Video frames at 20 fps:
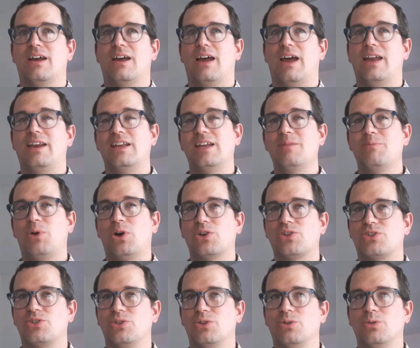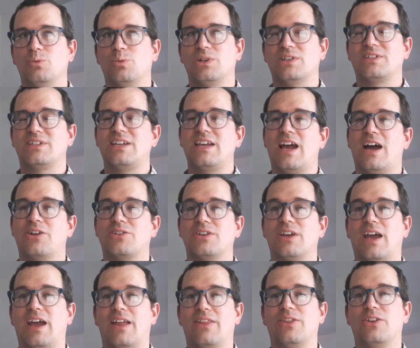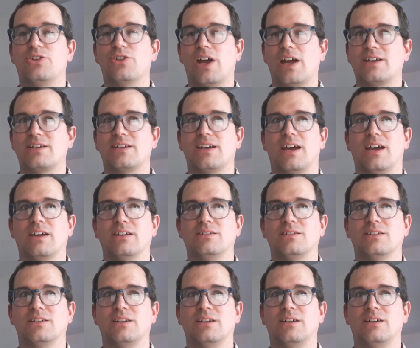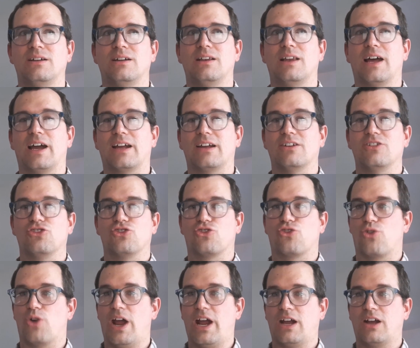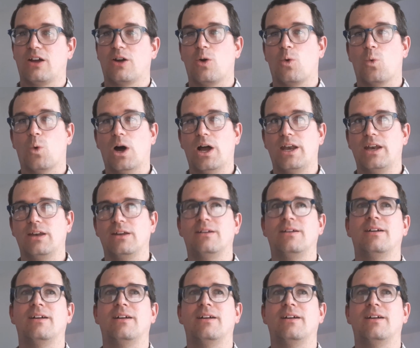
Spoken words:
and in part 2, we'll see how to add the track tags, like track 1,